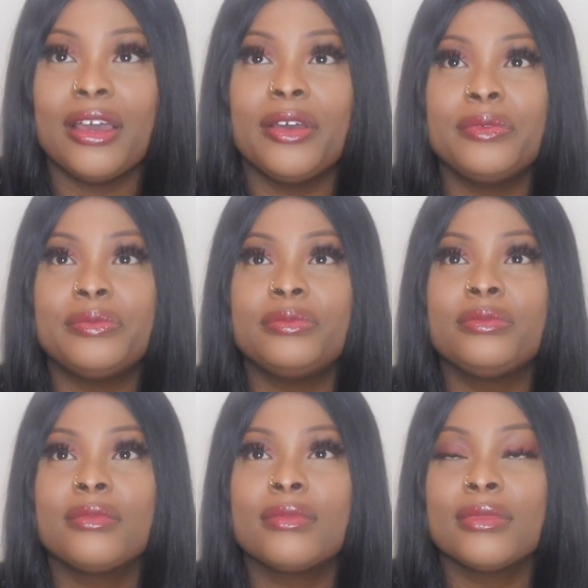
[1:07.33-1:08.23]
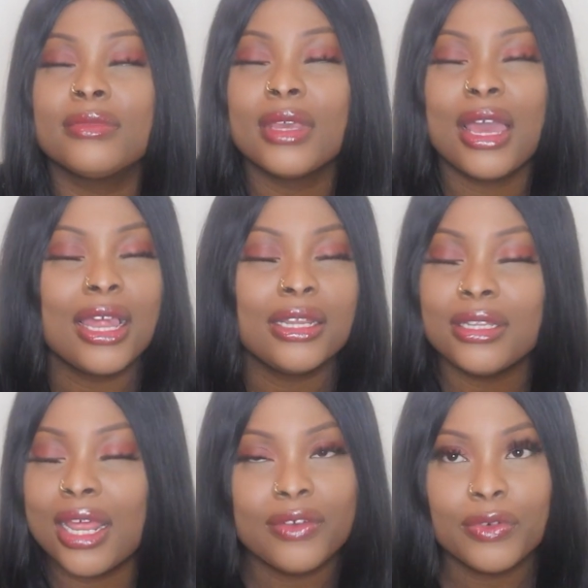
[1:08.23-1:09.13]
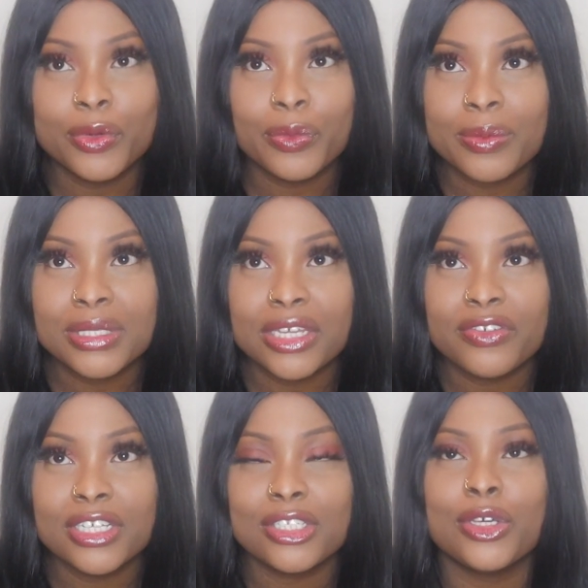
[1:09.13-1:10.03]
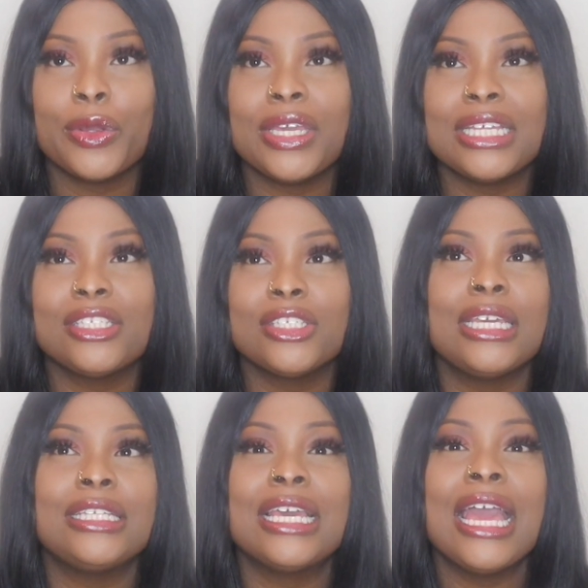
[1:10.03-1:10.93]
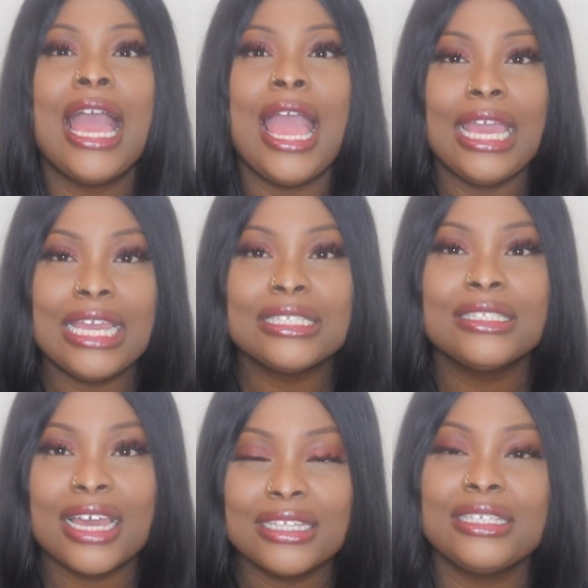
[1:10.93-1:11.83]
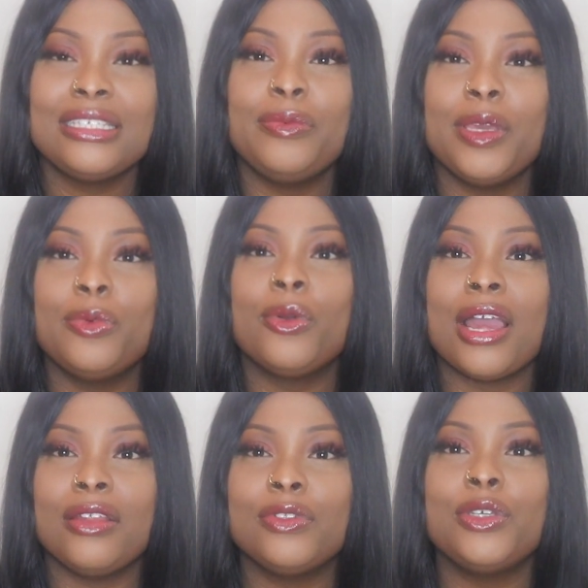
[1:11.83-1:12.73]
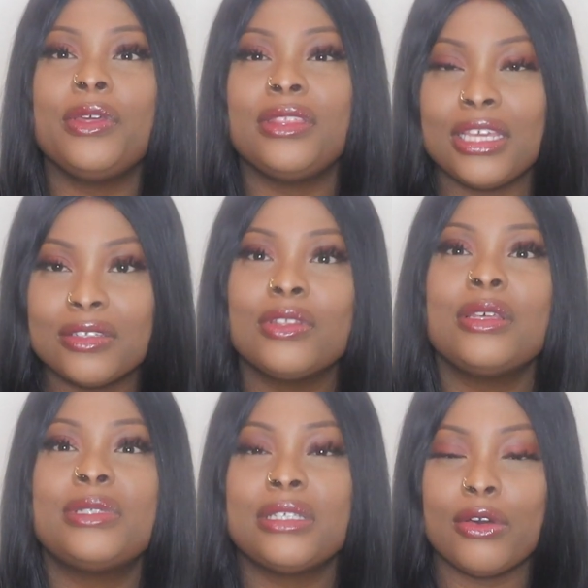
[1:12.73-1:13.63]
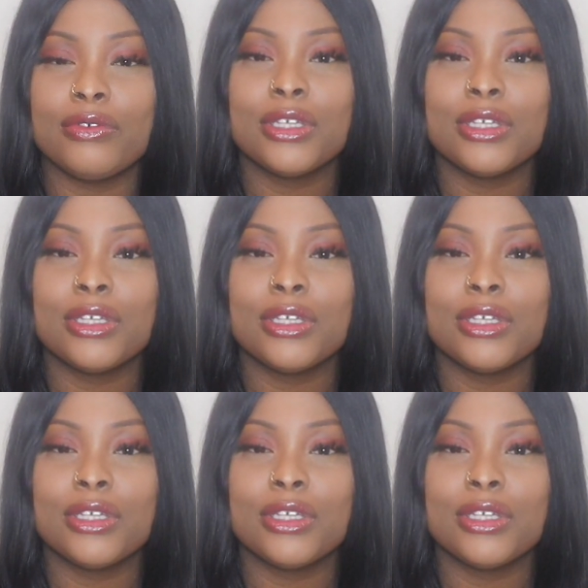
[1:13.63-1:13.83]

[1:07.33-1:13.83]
I love a good web series, so it's nice to see people kind of doing things for themselves.